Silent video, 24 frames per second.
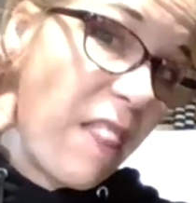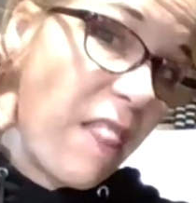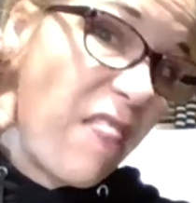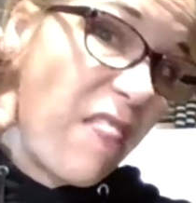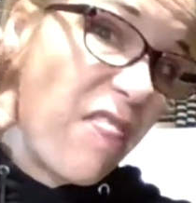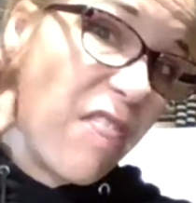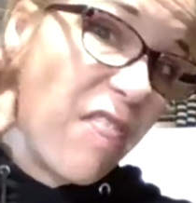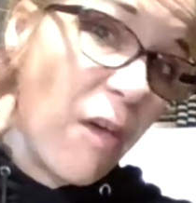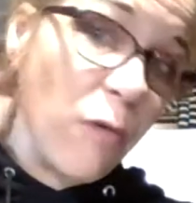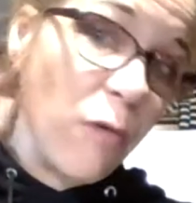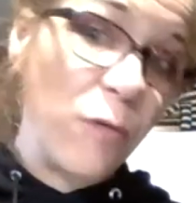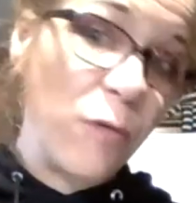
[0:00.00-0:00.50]

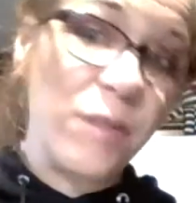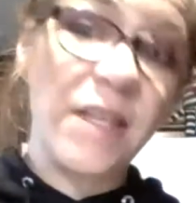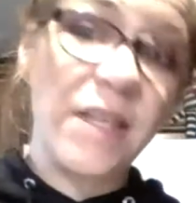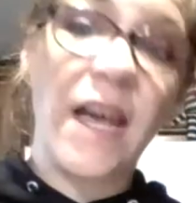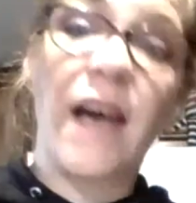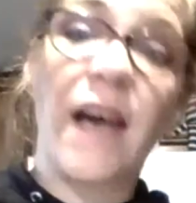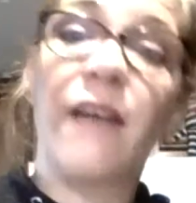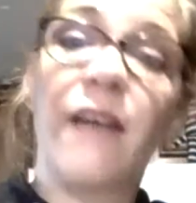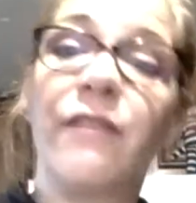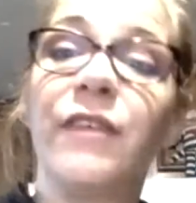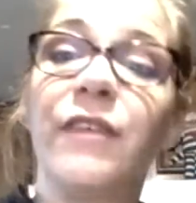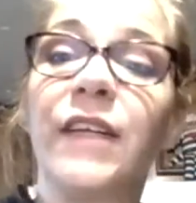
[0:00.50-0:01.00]
those
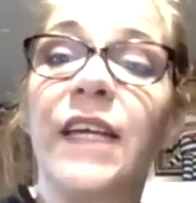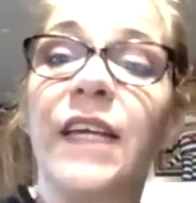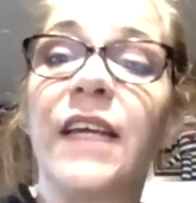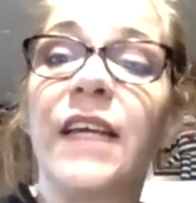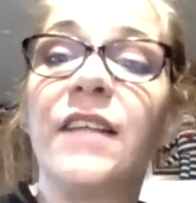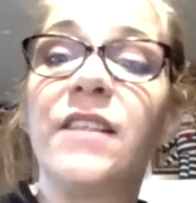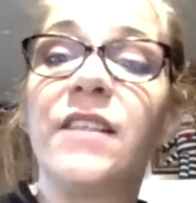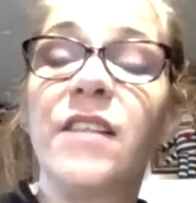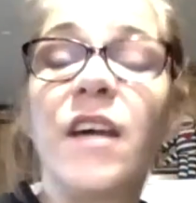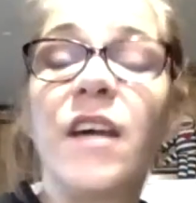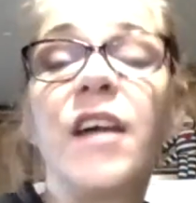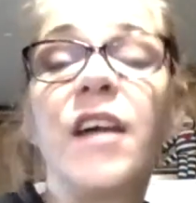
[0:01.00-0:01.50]
have to
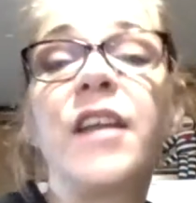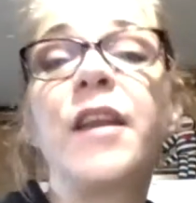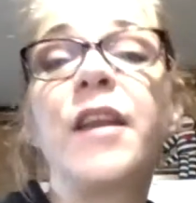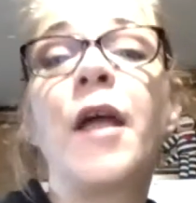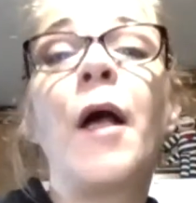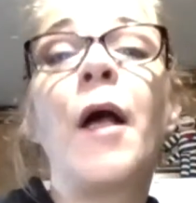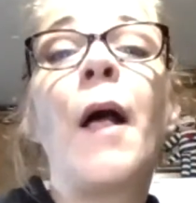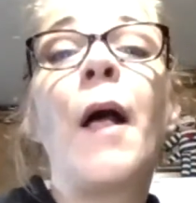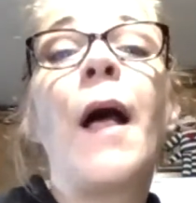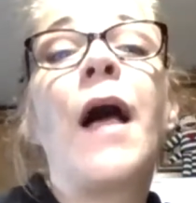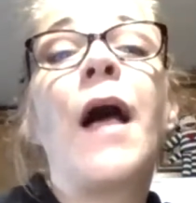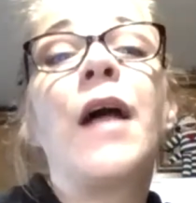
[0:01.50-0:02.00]
get done.
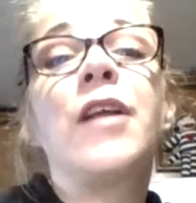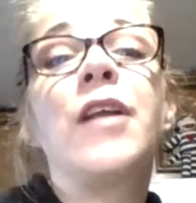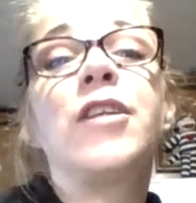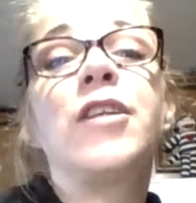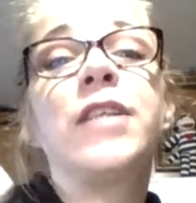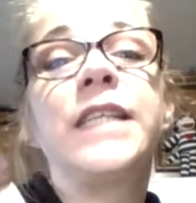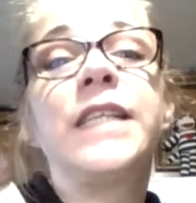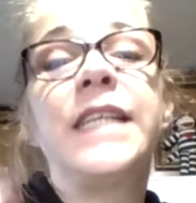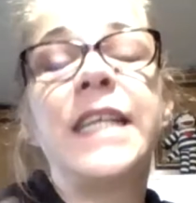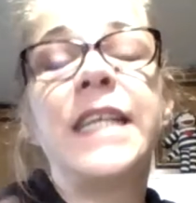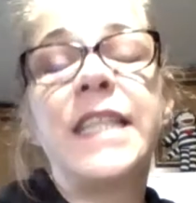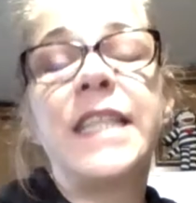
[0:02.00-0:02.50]

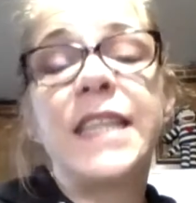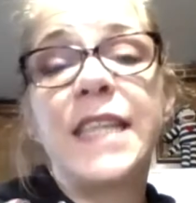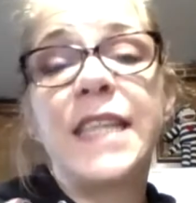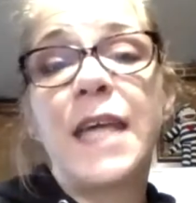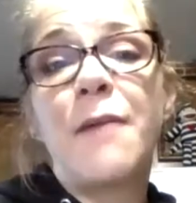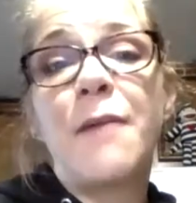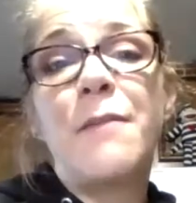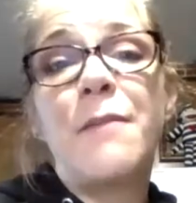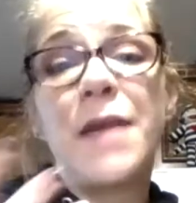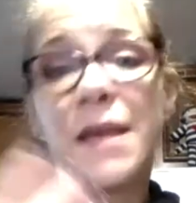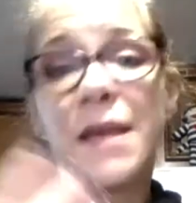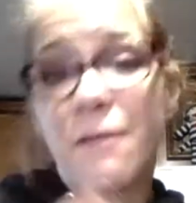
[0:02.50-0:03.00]
Get
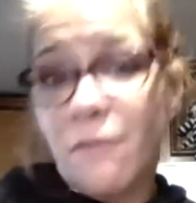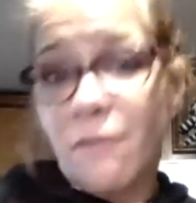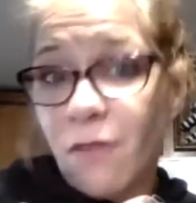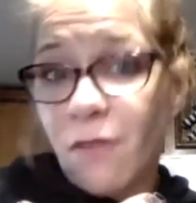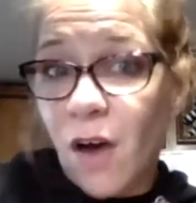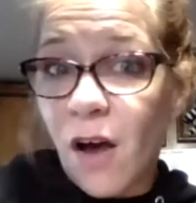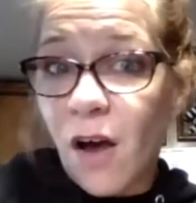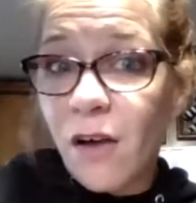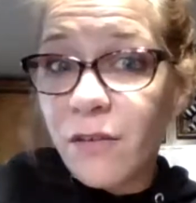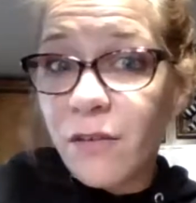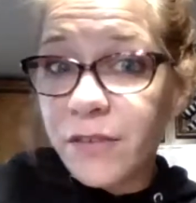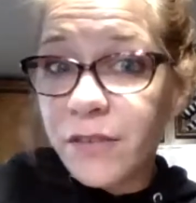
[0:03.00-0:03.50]
them
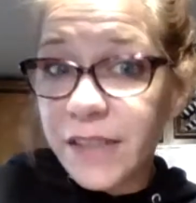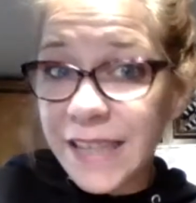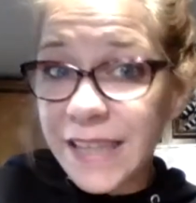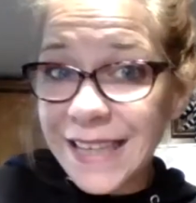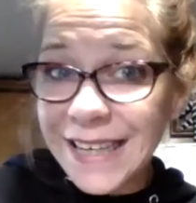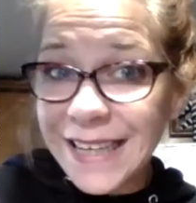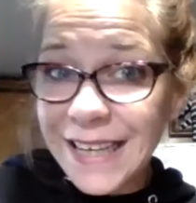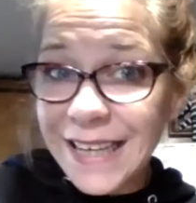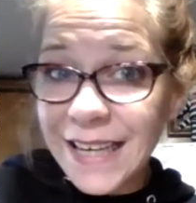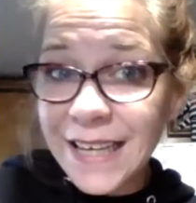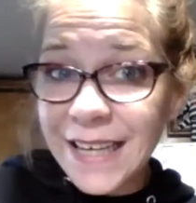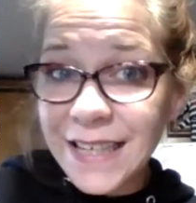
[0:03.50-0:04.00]
involved
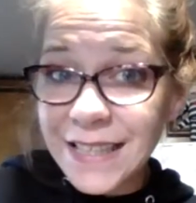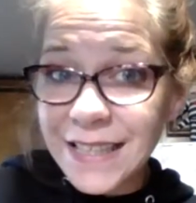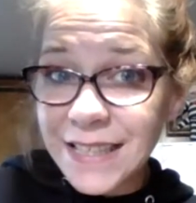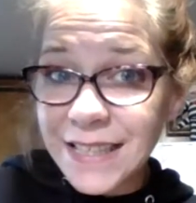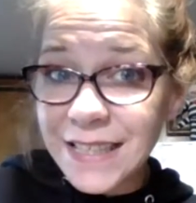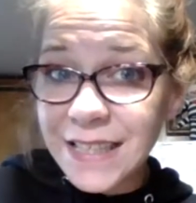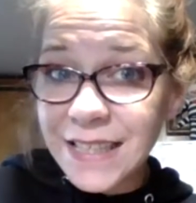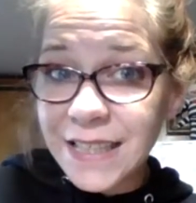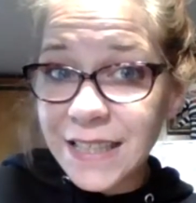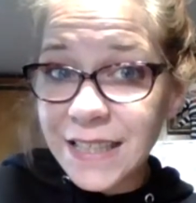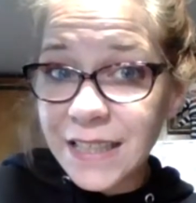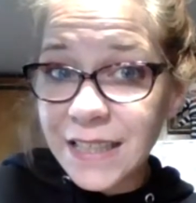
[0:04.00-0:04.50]
in
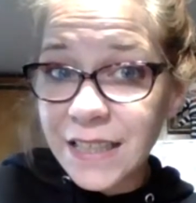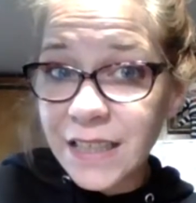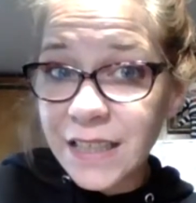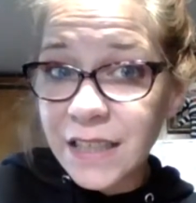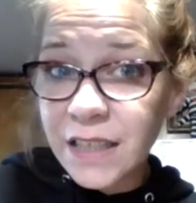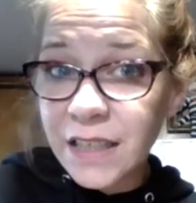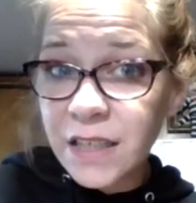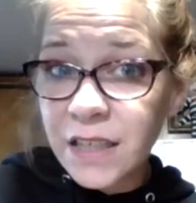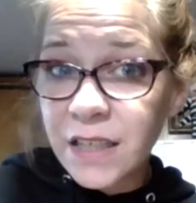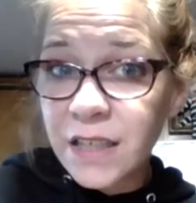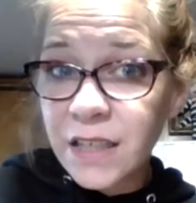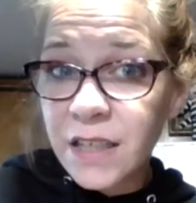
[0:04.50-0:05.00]
it
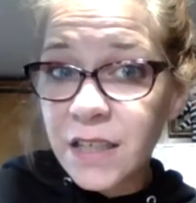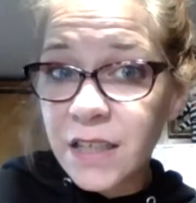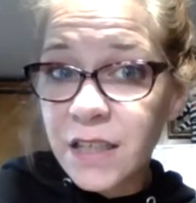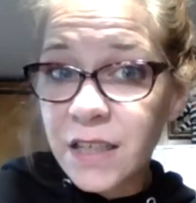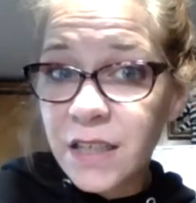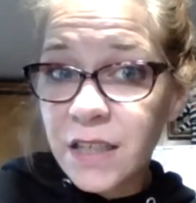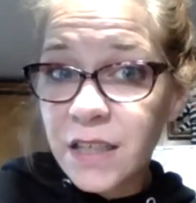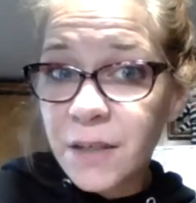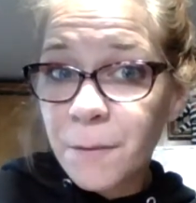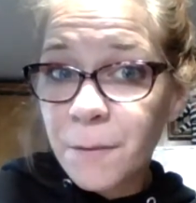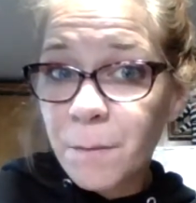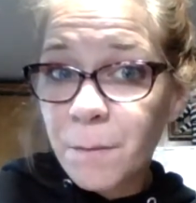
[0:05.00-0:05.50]

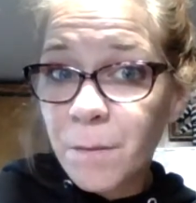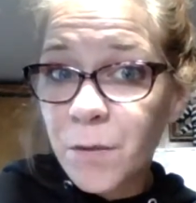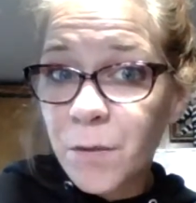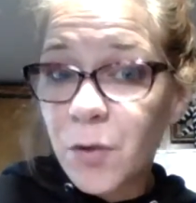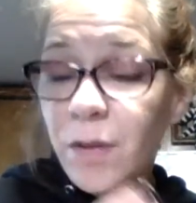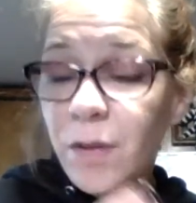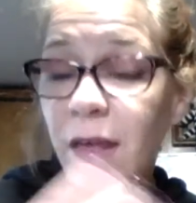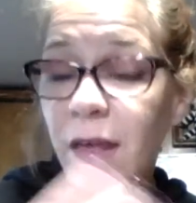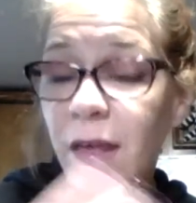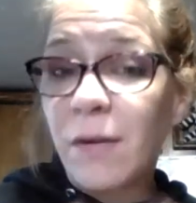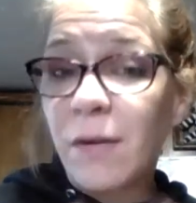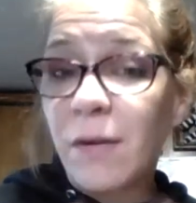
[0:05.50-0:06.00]

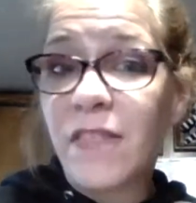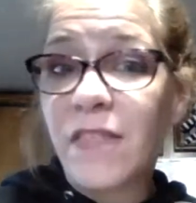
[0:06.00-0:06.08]
so that way